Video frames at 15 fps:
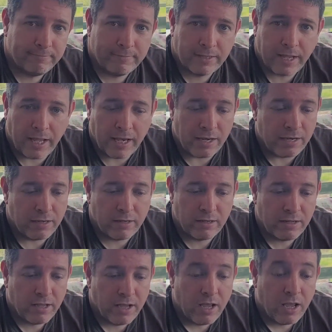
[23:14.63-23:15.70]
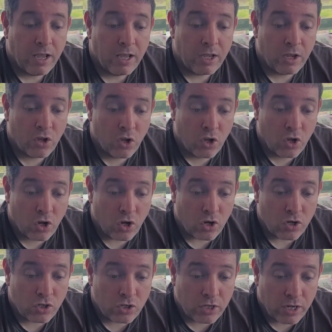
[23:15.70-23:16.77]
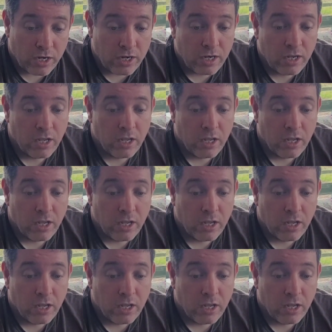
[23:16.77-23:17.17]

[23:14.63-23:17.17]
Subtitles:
Again. Kirsten